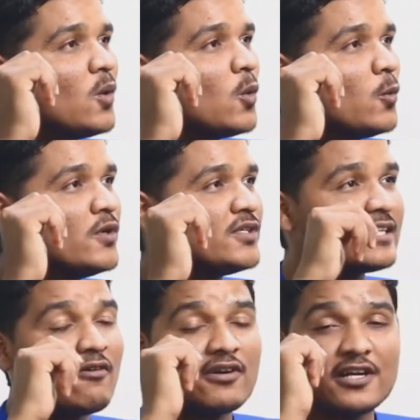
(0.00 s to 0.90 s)
which is
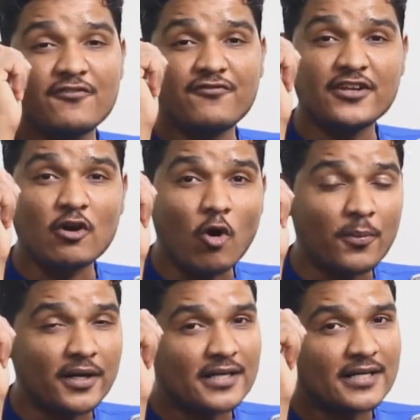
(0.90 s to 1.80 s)
our Nifty open
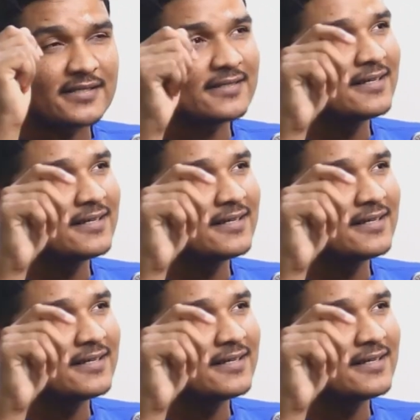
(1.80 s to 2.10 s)
interest.